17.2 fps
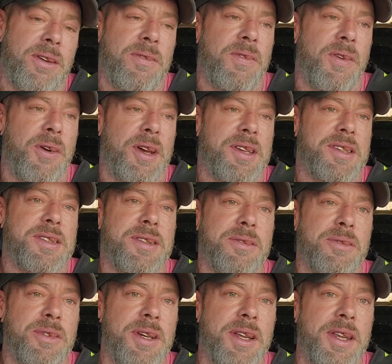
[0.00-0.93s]
your own voice,
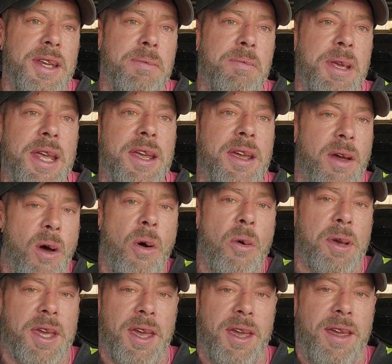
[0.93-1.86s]
really being
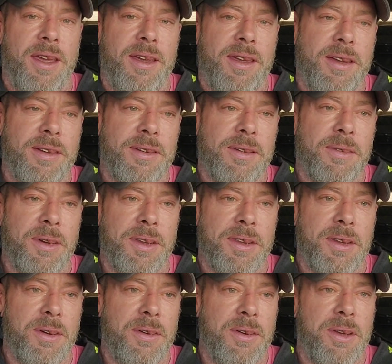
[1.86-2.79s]
okay
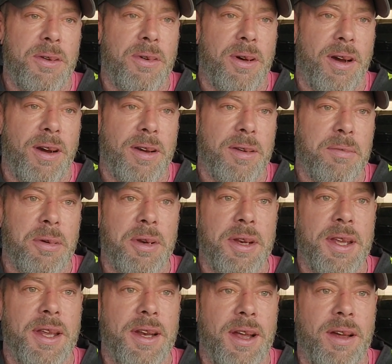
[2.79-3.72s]
with who you are and
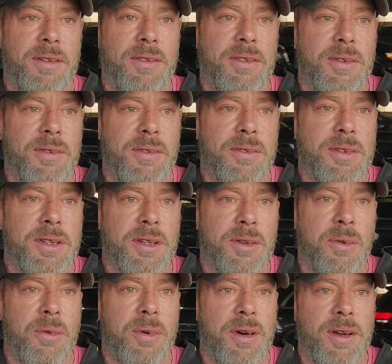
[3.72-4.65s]
putting it out to
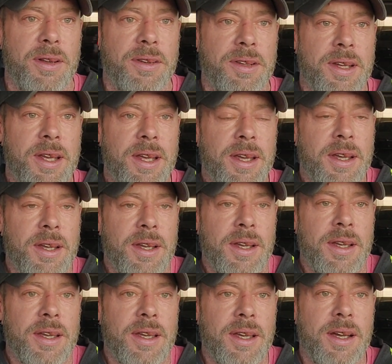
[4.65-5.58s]
the world.
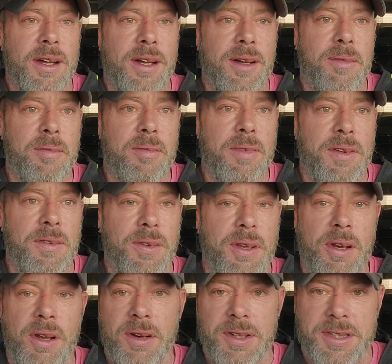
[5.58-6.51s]
If
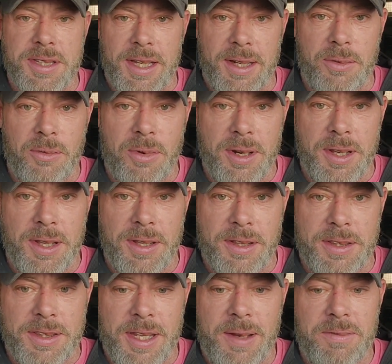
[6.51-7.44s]
you notice, like, one of
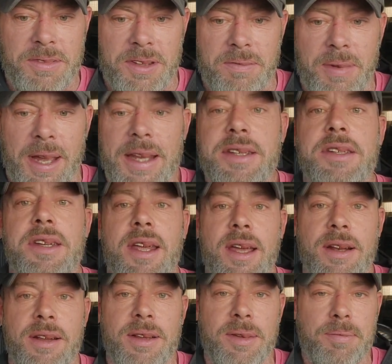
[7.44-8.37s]
the themes of my
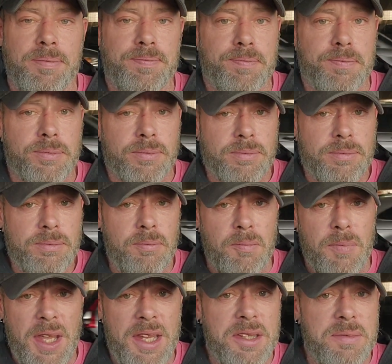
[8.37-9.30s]
channel
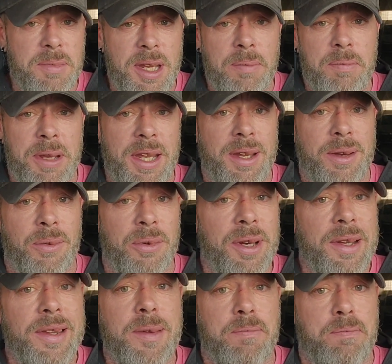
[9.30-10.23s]
is me being
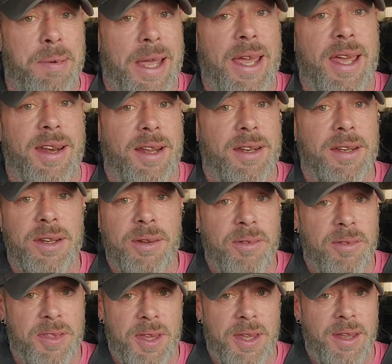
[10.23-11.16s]
really bad at
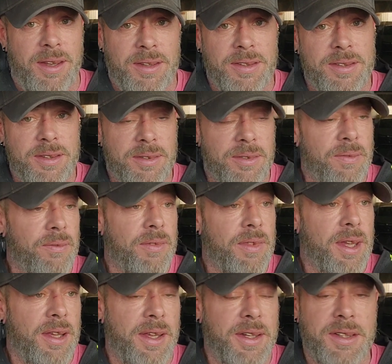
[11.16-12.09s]
new things.
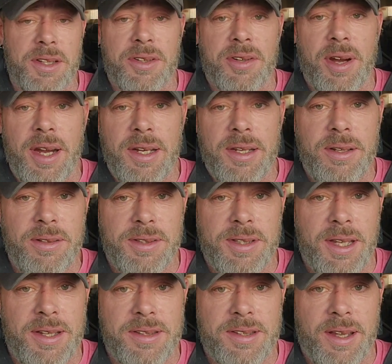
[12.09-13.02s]
I like to try new
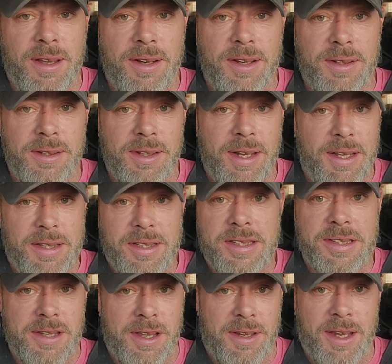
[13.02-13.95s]
things out and
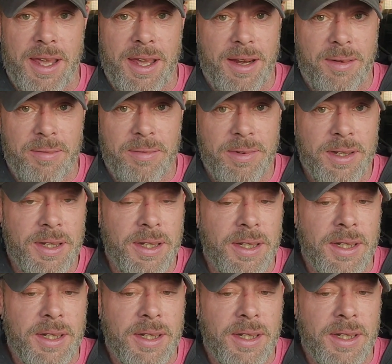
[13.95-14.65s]
suck at them.